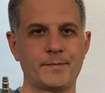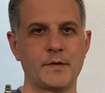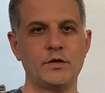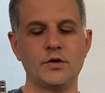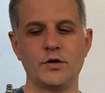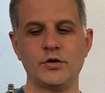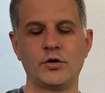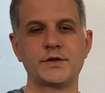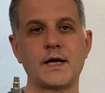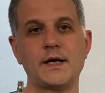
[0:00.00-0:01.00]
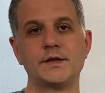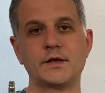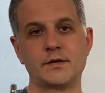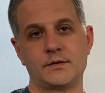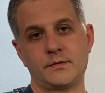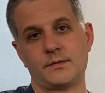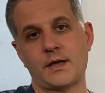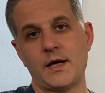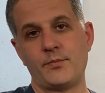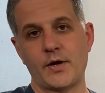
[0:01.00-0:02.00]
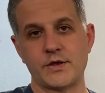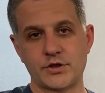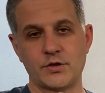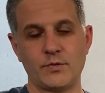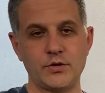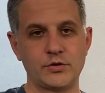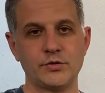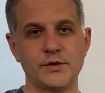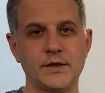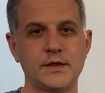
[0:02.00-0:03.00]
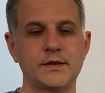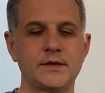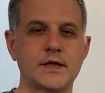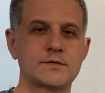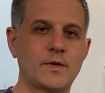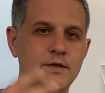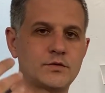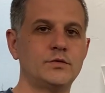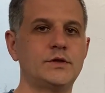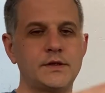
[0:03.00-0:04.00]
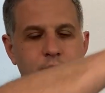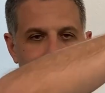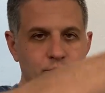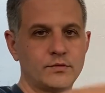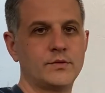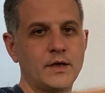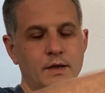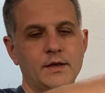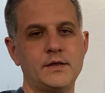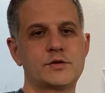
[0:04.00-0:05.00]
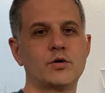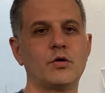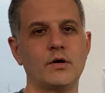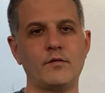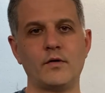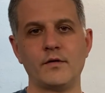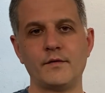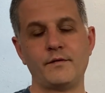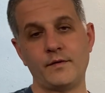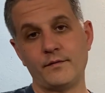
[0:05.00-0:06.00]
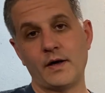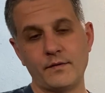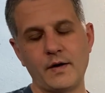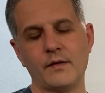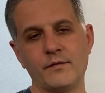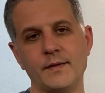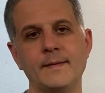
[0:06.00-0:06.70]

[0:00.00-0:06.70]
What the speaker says: not under high pressure when you're doing that, and that's why it's a good thing to install a valve.